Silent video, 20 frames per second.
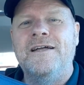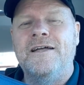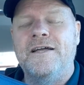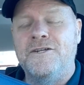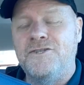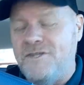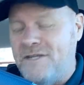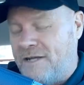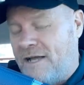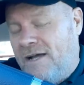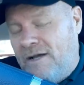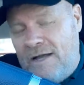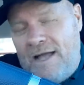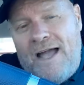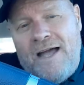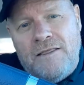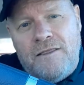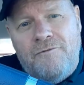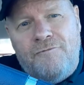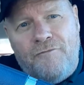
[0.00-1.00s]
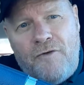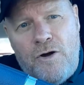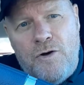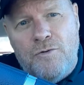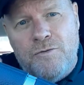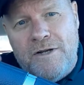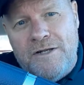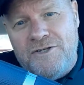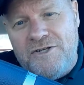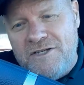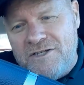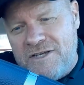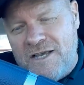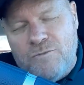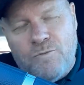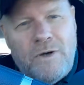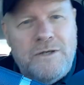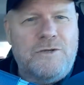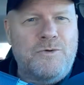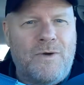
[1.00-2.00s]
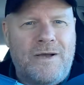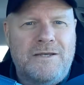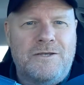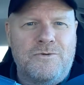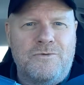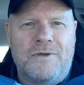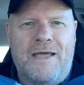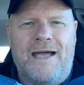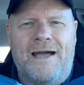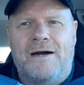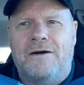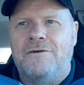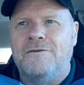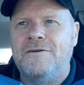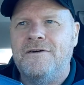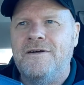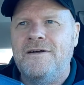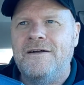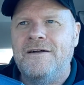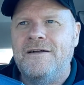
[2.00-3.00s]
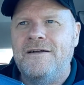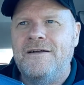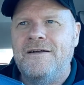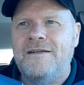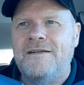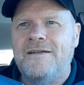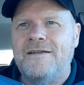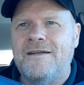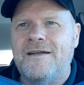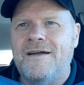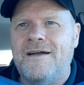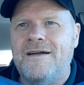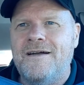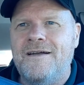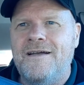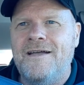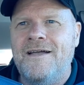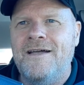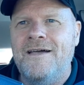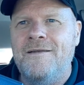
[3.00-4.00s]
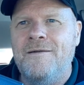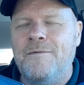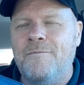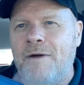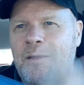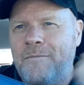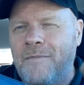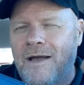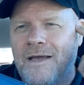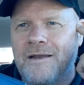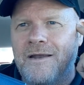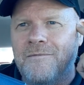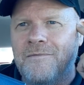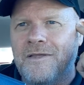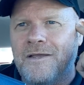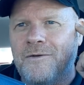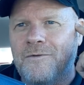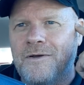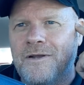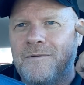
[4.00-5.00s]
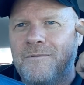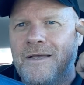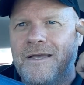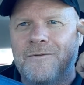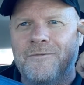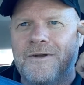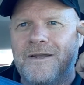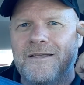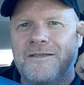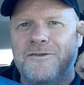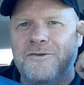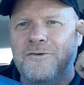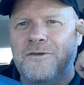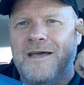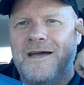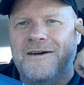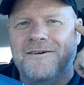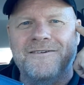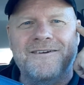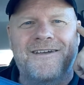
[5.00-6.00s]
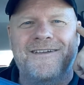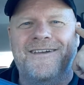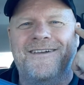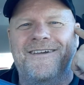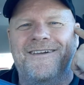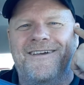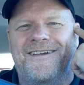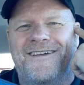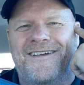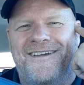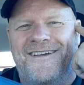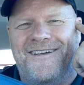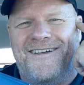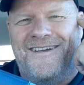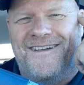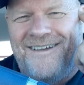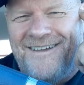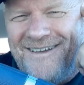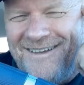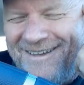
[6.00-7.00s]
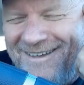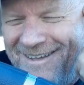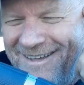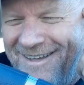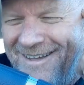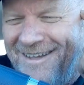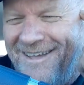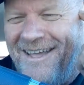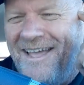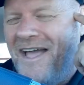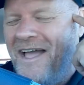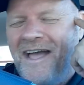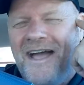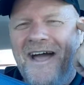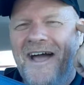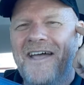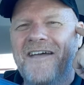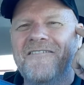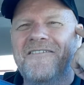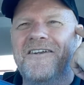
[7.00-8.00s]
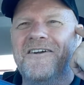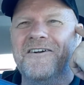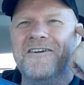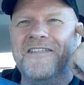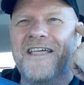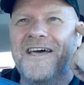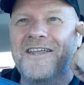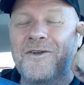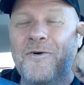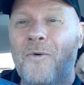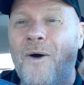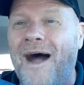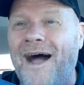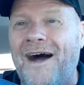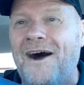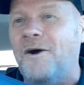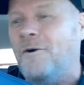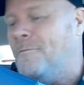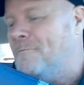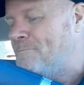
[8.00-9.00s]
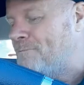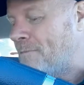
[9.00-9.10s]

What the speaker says: And she had the phone, and she said, "What do I do now?" And in my mind, I'm thinking, "What do you mean, what do you do now?" I haven't heard that in a while.